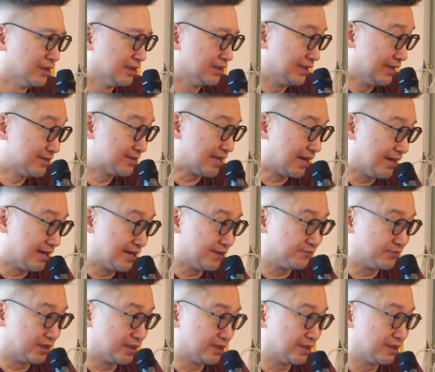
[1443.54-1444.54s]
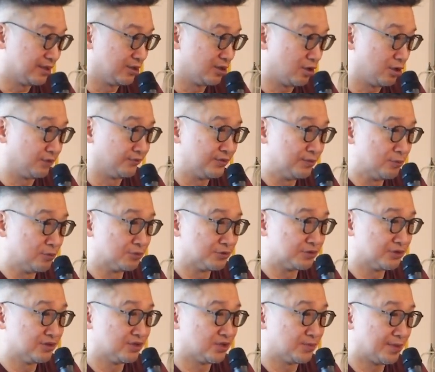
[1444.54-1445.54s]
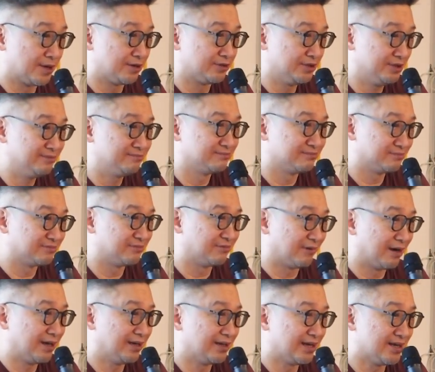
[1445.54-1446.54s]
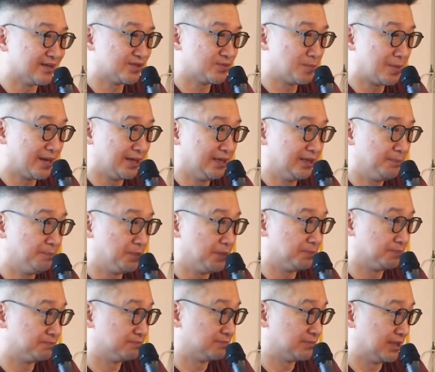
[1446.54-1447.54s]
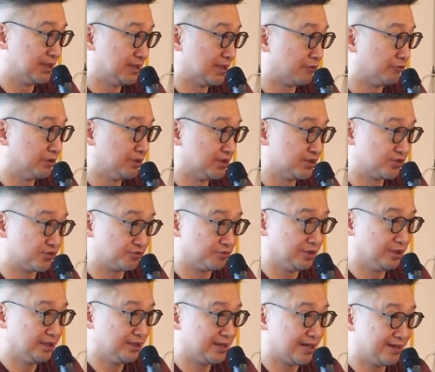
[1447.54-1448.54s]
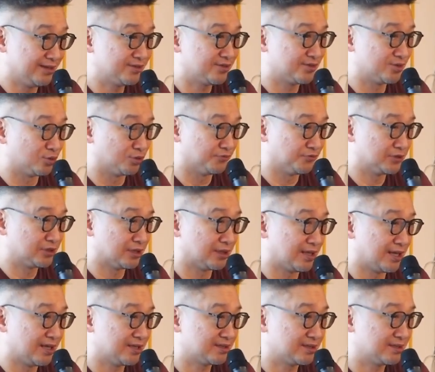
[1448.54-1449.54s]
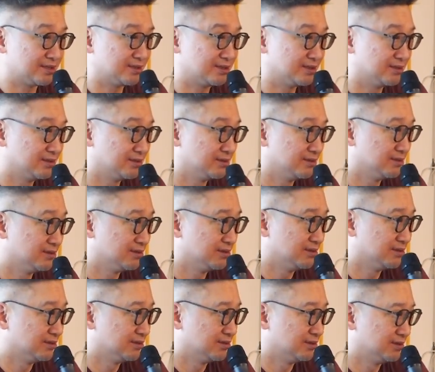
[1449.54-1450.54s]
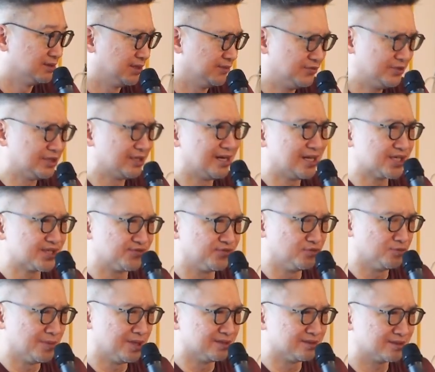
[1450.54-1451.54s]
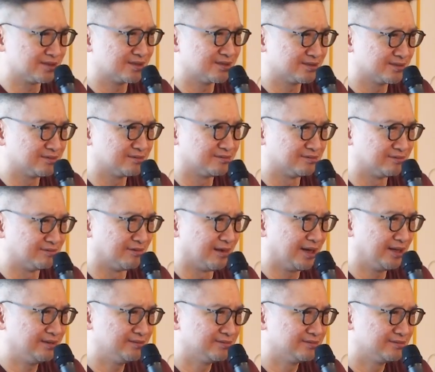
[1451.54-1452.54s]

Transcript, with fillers: yes, I have uh, a lot of emotions about it, right? As many people in our industry has over the last, even the last few months, right?